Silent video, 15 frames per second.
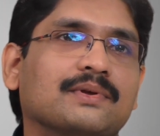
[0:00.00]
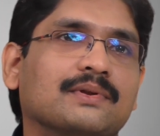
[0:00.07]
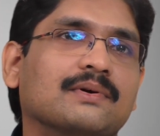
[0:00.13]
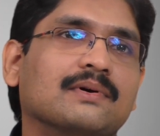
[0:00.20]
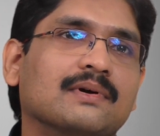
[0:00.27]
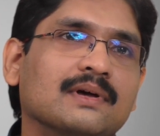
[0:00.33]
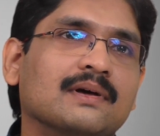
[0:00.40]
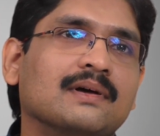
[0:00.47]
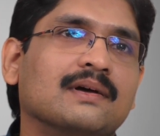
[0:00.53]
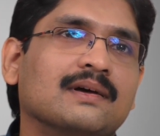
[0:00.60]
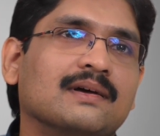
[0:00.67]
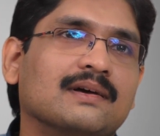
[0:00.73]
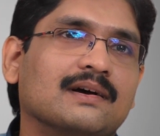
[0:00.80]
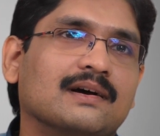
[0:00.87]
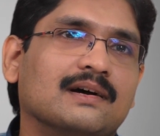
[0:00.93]
you
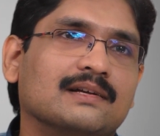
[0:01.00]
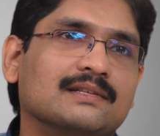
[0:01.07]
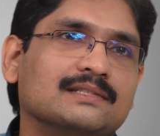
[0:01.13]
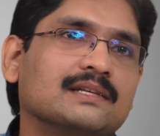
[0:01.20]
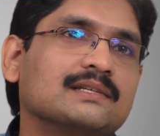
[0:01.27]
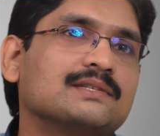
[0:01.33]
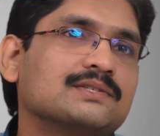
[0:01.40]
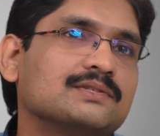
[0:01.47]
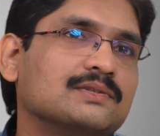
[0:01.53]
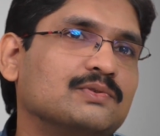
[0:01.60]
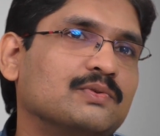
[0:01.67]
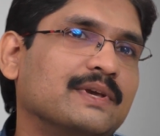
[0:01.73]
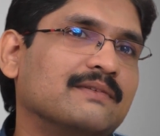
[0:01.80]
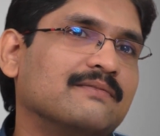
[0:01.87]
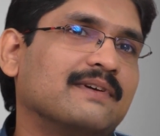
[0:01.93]
know, just
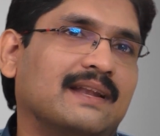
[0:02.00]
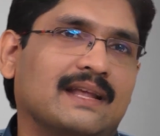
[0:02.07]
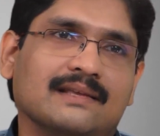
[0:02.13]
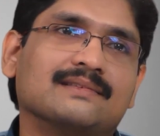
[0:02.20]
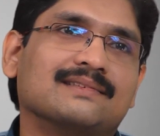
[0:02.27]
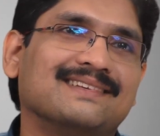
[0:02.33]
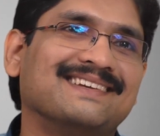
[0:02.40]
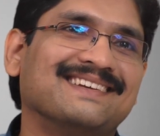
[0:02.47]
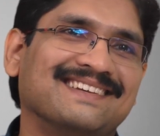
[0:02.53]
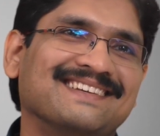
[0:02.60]
doing finance.